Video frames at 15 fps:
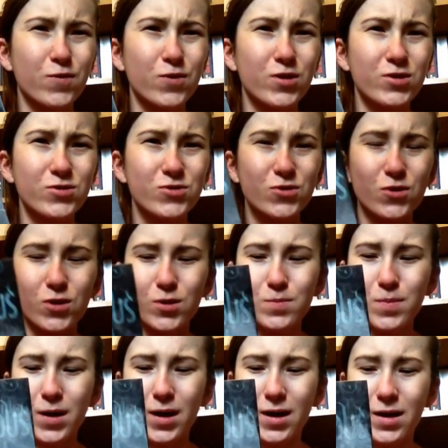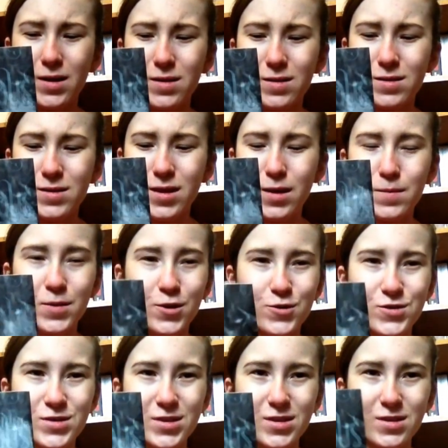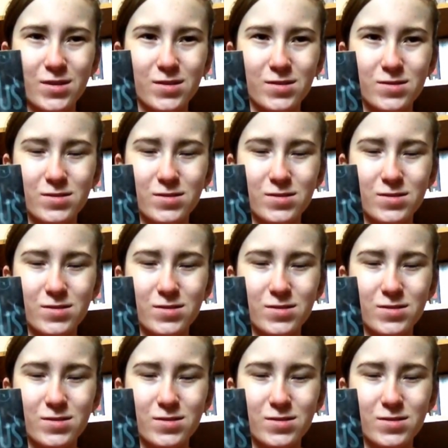Creature story by Kami Garcia